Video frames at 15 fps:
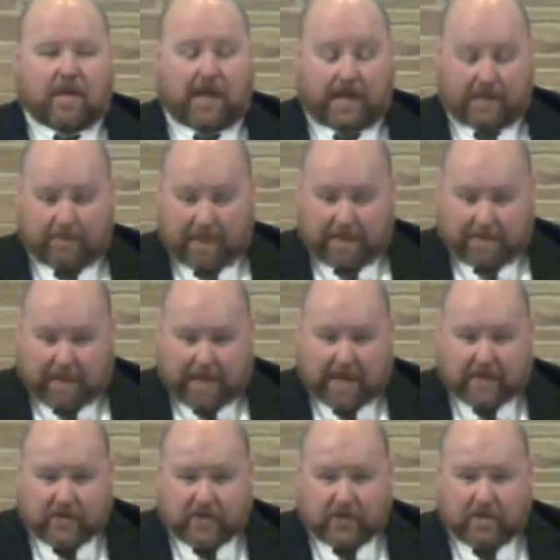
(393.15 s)
It could be a
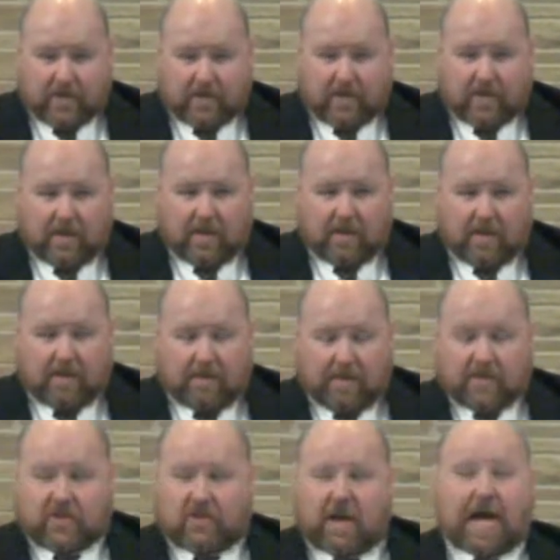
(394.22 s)
mess.
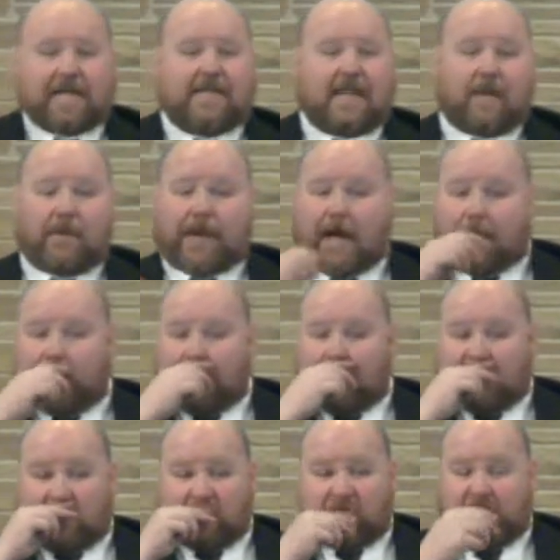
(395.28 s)
Yeah. Mrs. Grice and I, we got
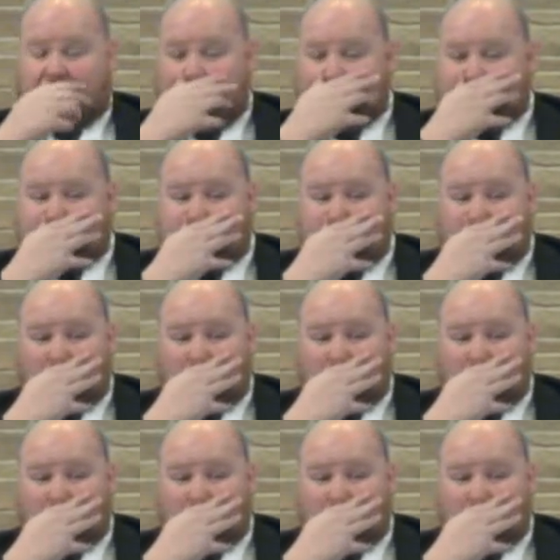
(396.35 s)
married too fast.